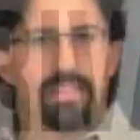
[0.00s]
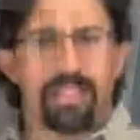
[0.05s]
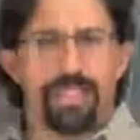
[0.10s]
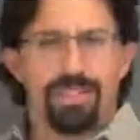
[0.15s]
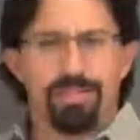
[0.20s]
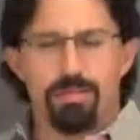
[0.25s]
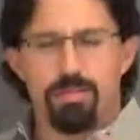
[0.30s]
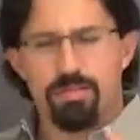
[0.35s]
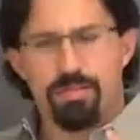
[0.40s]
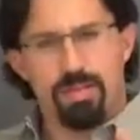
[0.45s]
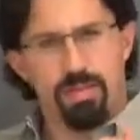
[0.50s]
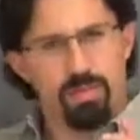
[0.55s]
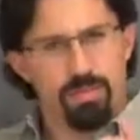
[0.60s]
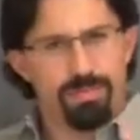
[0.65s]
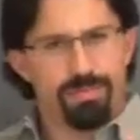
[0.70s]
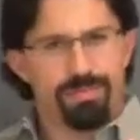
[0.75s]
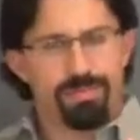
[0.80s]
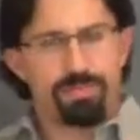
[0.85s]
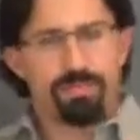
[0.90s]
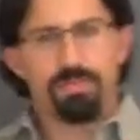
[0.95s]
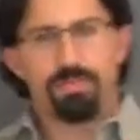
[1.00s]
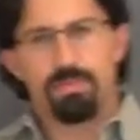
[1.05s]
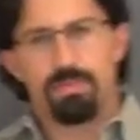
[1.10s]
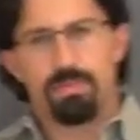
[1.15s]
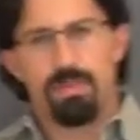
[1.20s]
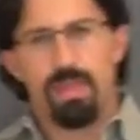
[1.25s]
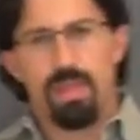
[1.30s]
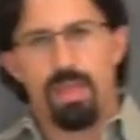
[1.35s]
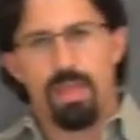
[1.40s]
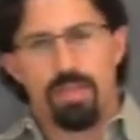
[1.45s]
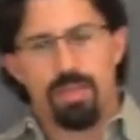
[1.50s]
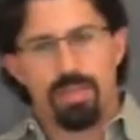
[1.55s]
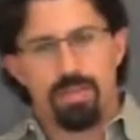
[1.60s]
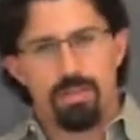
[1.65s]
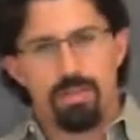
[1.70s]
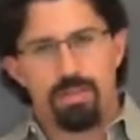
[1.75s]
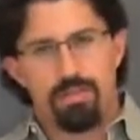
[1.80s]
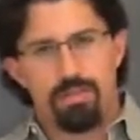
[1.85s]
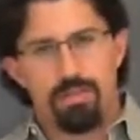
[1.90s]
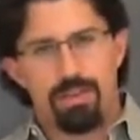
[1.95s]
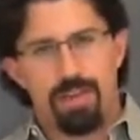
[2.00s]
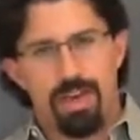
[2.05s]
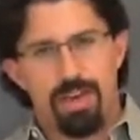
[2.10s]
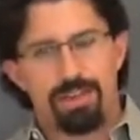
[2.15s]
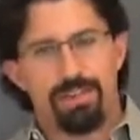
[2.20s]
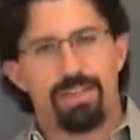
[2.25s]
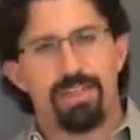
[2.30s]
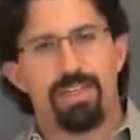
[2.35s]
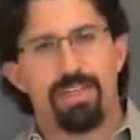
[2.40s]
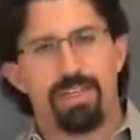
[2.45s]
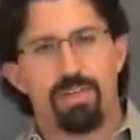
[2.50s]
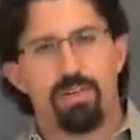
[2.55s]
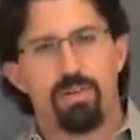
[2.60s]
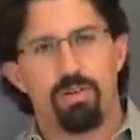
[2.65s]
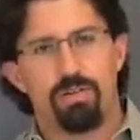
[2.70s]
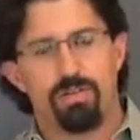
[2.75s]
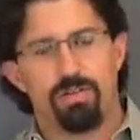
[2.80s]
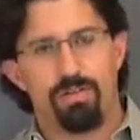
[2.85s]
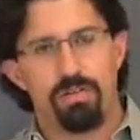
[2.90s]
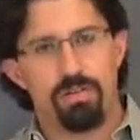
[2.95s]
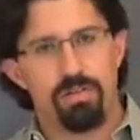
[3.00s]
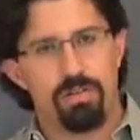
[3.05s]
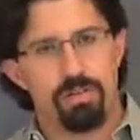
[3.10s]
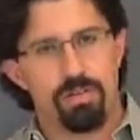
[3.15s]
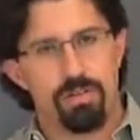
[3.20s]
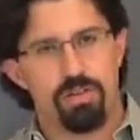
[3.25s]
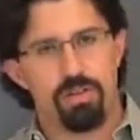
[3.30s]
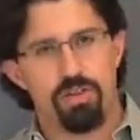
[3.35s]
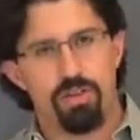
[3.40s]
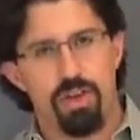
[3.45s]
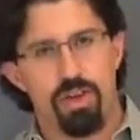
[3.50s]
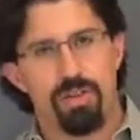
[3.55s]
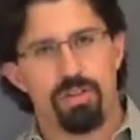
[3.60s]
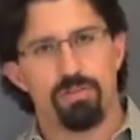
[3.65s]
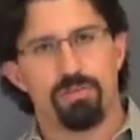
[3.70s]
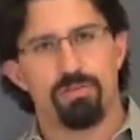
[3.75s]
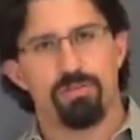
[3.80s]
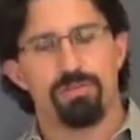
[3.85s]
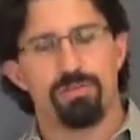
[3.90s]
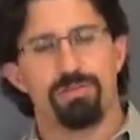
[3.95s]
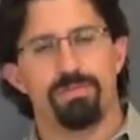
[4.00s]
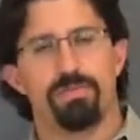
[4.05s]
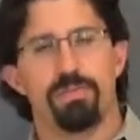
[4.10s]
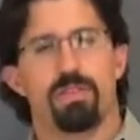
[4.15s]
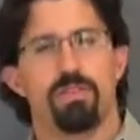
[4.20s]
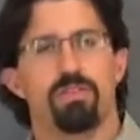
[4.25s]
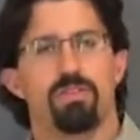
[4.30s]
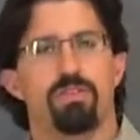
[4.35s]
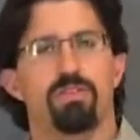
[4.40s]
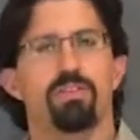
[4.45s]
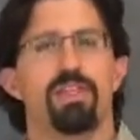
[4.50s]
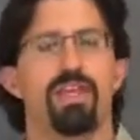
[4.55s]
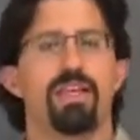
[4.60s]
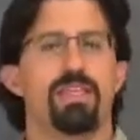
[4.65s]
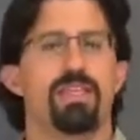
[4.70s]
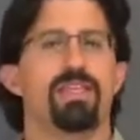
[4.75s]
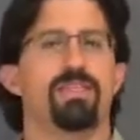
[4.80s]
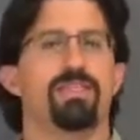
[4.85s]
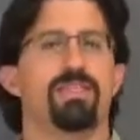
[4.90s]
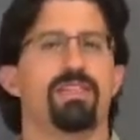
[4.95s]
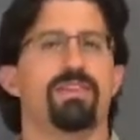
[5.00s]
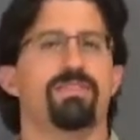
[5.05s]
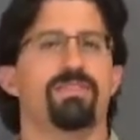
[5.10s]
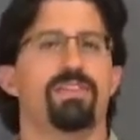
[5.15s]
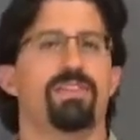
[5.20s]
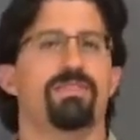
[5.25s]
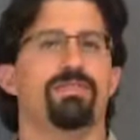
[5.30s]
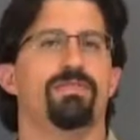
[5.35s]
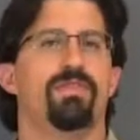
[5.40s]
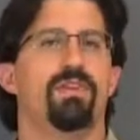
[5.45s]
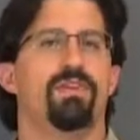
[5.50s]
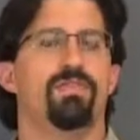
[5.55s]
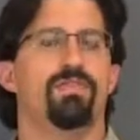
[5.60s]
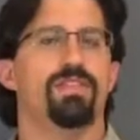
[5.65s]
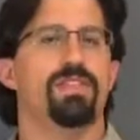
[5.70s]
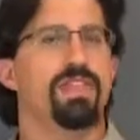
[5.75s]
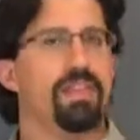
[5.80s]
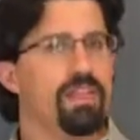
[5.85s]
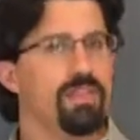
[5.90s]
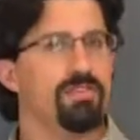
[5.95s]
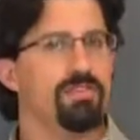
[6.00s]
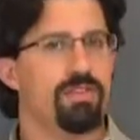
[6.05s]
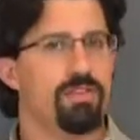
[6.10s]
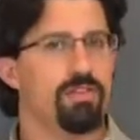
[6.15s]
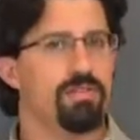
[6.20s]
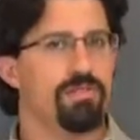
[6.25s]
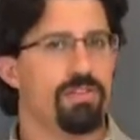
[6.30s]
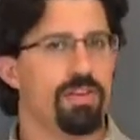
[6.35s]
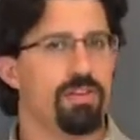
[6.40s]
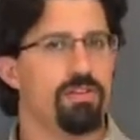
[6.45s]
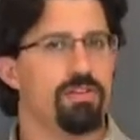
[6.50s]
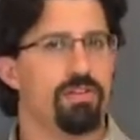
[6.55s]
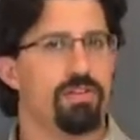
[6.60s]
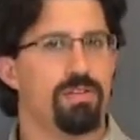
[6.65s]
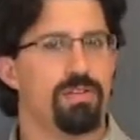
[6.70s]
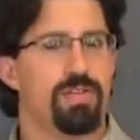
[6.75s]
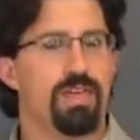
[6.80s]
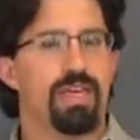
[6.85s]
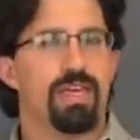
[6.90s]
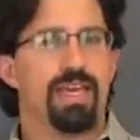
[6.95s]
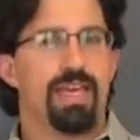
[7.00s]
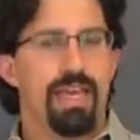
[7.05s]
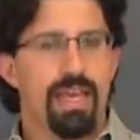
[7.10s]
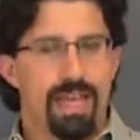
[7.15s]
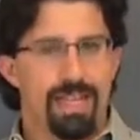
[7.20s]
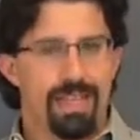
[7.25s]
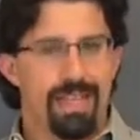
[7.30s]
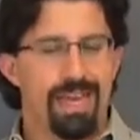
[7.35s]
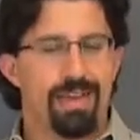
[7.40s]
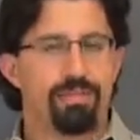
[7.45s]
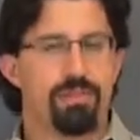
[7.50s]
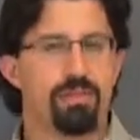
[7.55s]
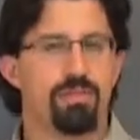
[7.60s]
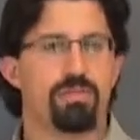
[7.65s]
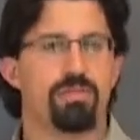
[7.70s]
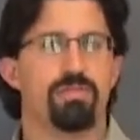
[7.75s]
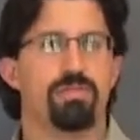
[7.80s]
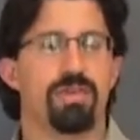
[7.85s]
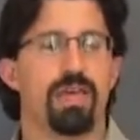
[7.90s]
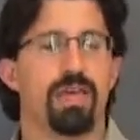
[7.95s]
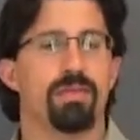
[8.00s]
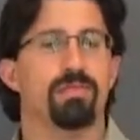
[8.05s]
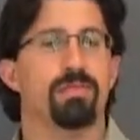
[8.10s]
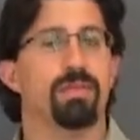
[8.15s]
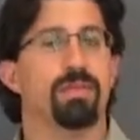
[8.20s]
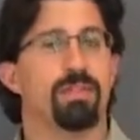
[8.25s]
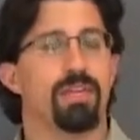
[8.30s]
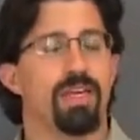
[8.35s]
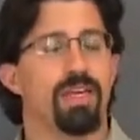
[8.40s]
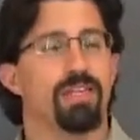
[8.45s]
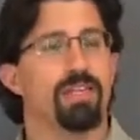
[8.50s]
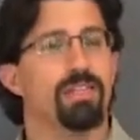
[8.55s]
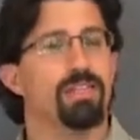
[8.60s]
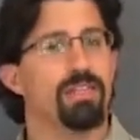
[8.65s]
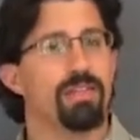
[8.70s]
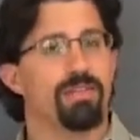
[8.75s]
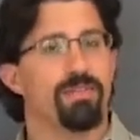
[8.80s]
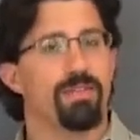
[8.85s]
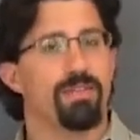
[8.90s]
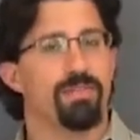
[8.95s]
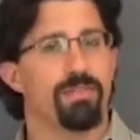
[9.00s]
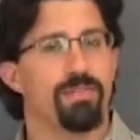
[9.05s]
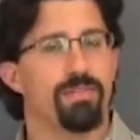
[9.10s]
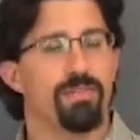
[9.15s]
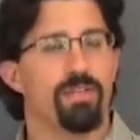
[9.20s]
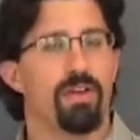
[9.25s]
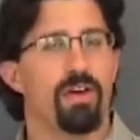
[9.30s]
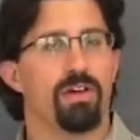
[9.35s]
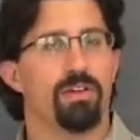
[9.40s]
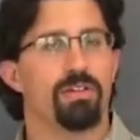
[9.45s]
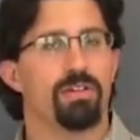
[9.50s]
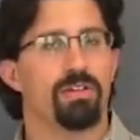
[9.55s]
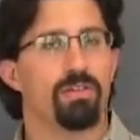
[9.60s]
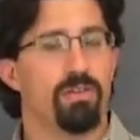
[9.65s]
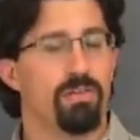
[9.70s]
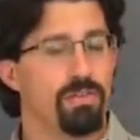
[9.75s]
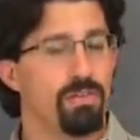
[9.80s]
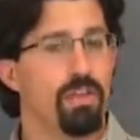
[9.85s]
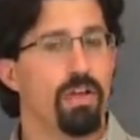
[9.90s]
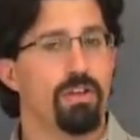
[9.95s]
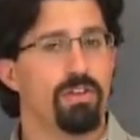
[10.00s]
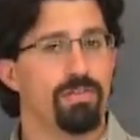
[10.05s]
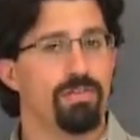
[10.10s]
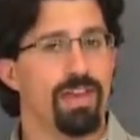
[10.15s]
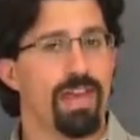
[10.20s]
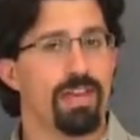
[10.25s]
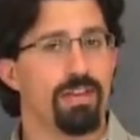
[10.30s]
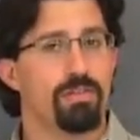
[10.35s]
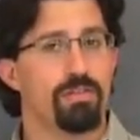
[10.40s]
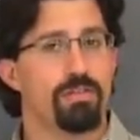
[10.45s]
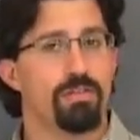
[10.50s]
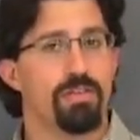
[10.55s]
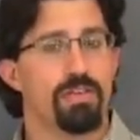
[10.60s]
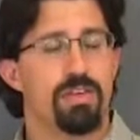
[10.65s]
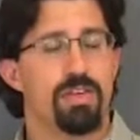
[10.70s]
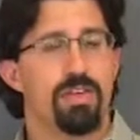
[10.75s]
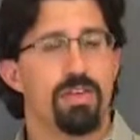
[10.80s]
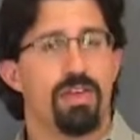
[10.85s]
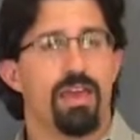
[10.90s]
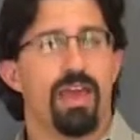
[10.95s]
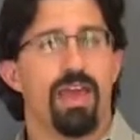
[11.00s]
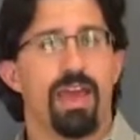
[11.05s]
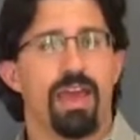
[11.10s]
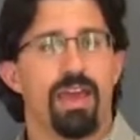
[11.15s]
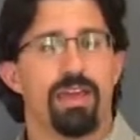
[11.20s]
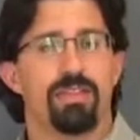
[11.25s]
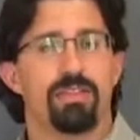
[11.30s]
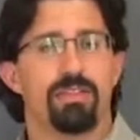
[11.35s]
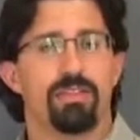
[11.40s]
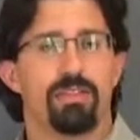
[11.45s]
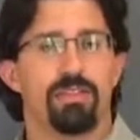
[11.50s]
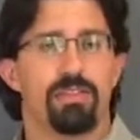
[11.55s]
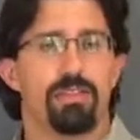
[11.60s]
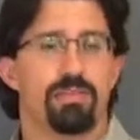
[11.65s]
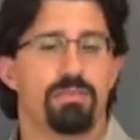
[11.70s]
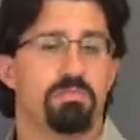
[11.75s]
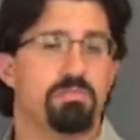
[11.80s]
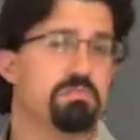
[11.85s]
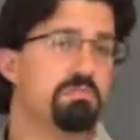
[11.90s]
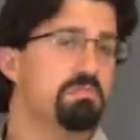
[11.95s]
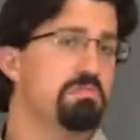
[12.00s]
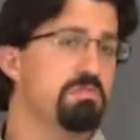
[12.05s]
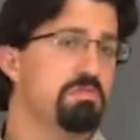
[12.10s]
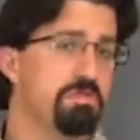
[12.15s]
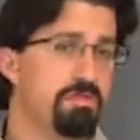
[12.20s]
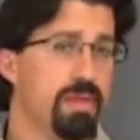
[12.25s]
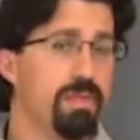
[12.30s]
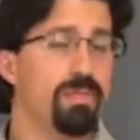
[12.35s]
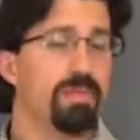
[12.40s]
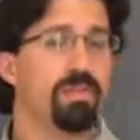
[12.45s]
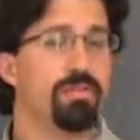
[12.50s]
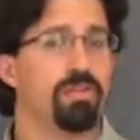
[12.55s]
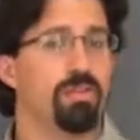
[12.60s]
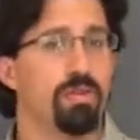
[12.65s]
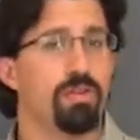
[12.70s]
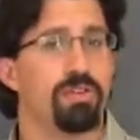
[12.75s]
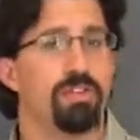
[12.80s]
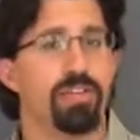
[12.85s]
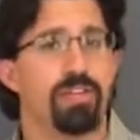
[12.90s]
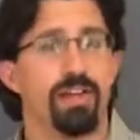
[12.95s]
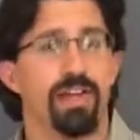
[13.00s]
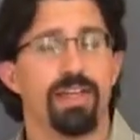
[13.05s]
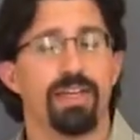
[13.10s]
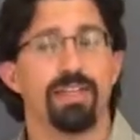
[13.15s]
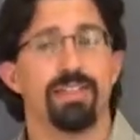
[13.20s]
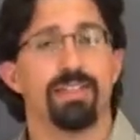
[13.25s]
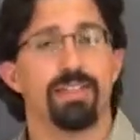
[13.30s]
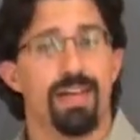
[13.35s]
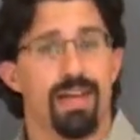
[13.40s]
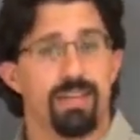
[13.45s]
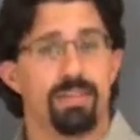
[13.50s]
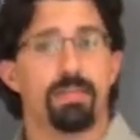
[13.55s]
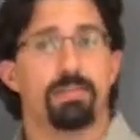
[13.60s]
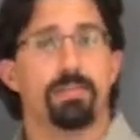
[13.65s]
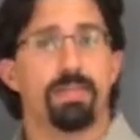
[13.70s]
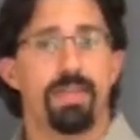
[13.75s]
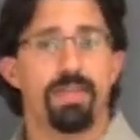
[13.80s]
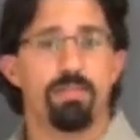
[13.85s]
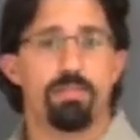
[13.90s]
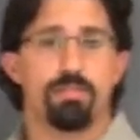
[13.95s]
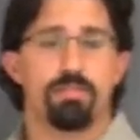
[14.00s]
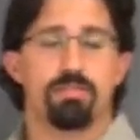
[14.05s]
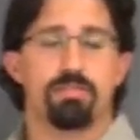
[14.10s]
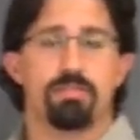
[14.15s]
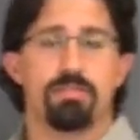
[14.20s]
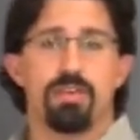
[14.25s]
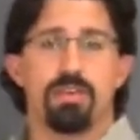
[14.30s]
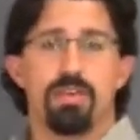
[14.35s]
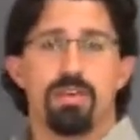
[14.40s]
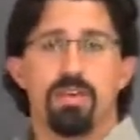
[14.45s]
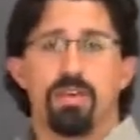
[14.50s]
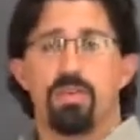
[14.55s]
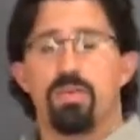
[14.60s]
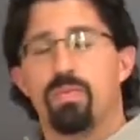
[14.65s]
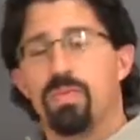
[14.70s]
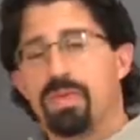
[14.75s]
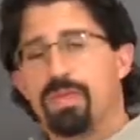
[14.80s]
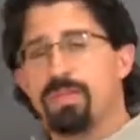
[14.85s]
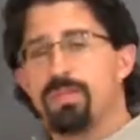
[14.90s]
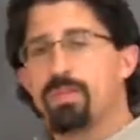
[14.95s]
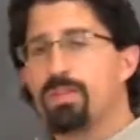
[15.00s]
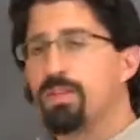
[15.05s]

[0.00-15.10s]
All right, so this idea of using the chain rule to take the derivative of an inverse function allowed us to be able to take the derivative of ln of x. And so maybe it's worth trying in other places. We can